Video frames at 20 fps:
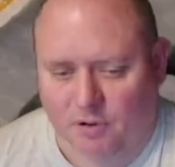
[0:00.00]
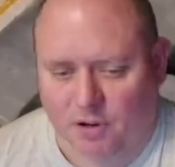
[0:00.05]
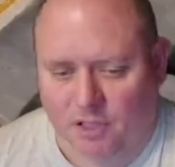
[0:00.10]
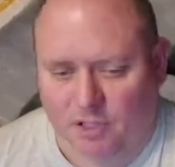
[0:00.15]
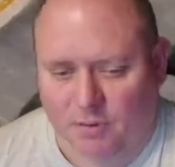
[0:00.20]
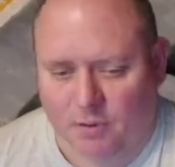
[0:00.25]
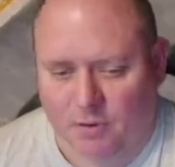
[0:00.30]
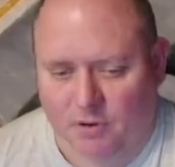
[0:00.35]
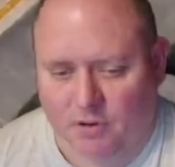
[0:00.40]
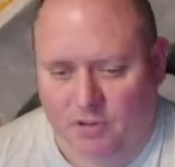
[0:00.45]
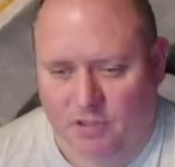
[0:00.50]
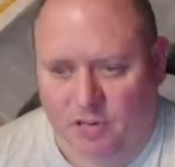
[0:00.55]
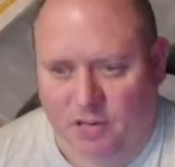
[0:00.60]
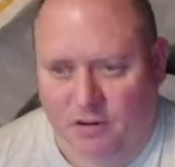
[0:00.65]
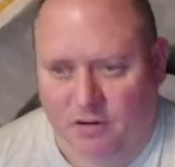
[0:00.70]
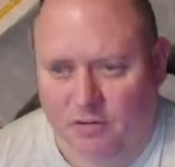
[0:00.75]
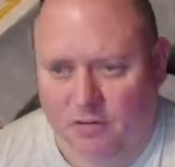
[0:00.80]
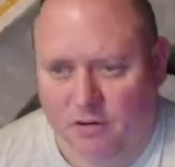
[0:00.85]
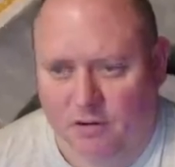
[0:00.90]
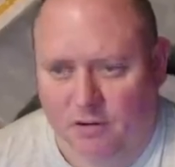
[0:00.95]
ability,
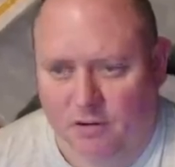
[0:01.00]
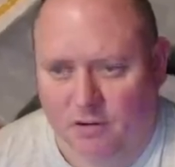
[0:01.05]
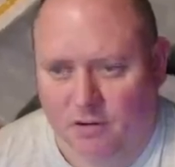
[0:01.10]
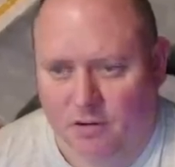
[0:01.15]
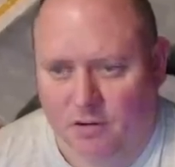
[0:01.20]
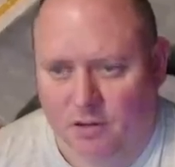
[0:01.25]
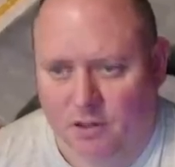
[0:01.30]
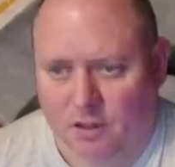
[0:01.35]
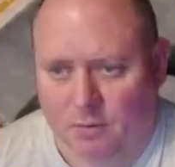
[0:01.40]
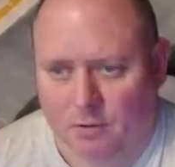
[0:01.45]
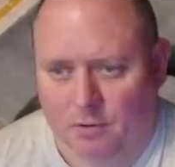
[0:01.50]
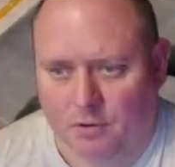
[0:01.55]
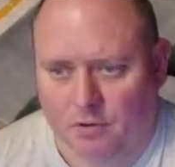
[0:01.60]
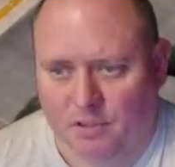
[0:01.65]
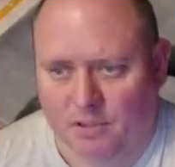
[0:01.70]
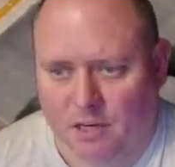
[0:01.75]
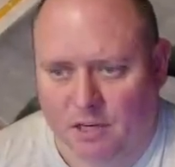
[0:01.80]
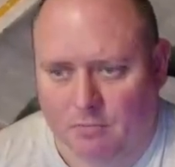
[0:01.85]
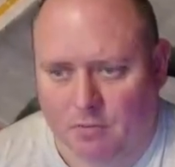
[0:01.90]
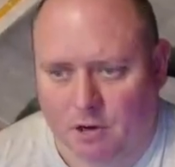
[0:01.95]
then we do the
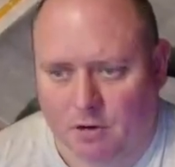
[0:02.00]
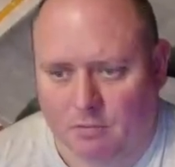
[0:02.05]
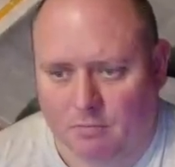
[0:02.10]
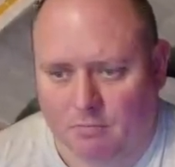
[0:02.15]
second one.